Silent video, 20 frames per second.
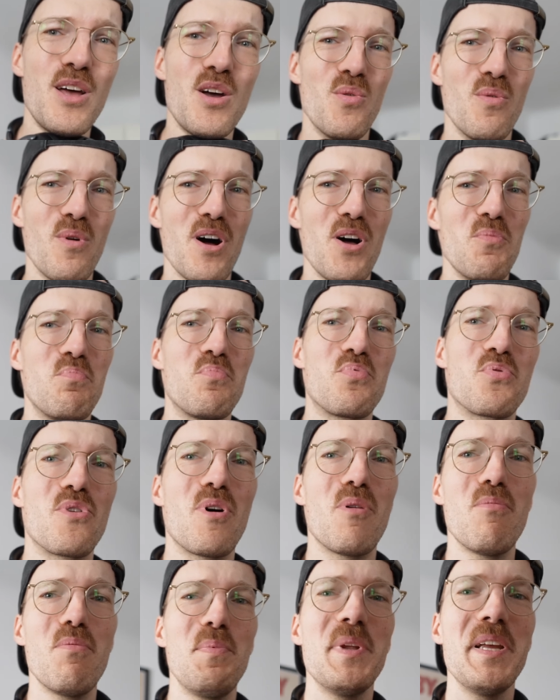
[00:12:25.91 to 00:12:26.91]
Well,
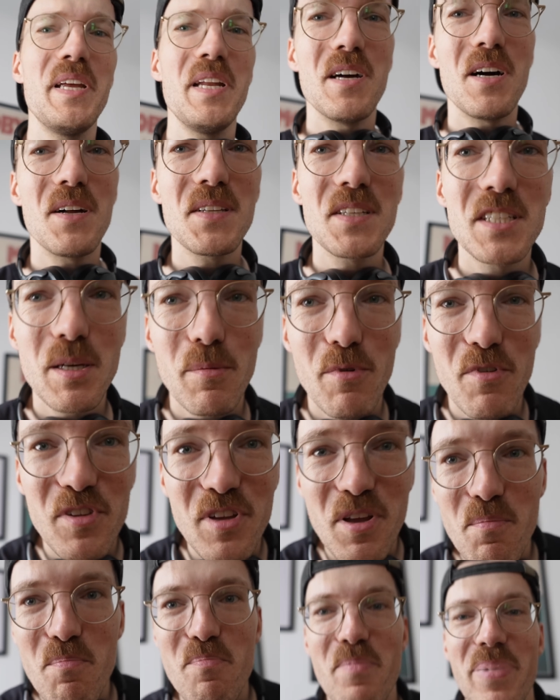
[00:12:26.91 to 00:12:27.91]
probably not. Some of
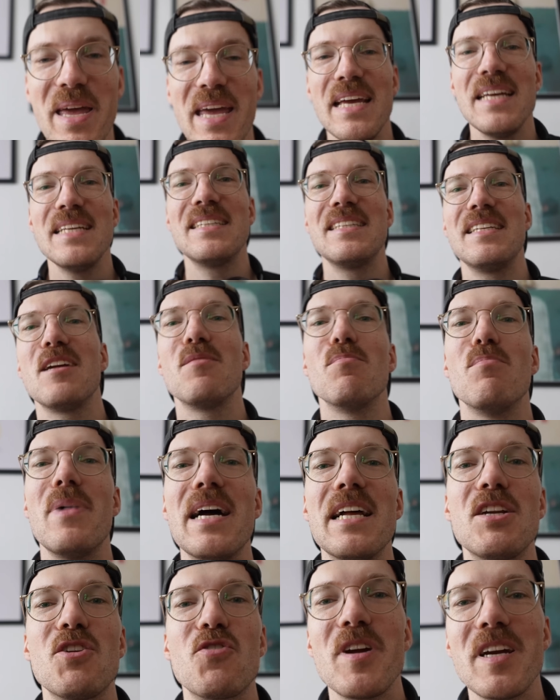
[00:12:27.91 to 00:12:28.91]
the basic
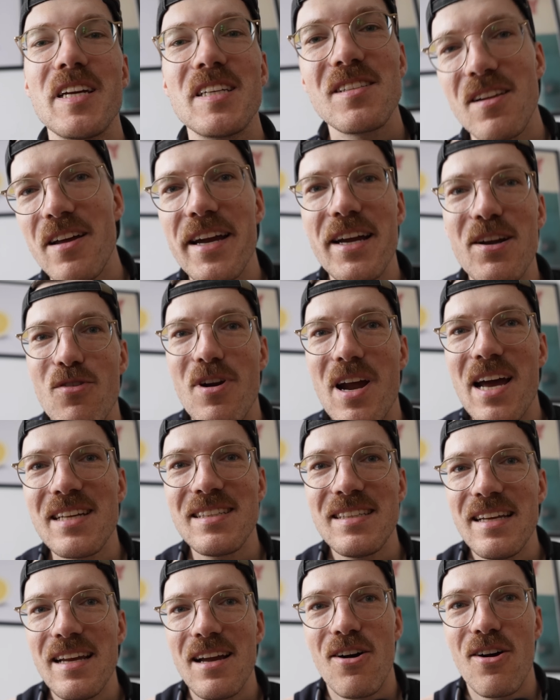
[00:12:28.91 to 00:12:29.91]
metrics like
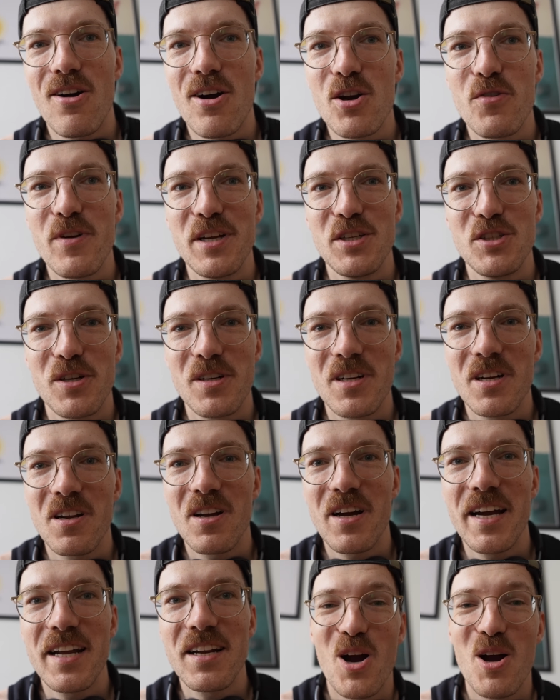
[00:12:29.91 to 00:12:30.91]
resting heart rate during the
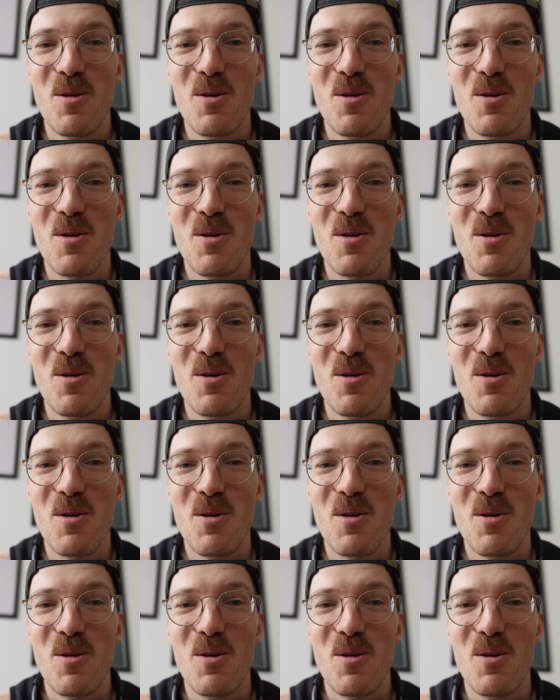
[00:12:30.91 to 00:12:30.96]
night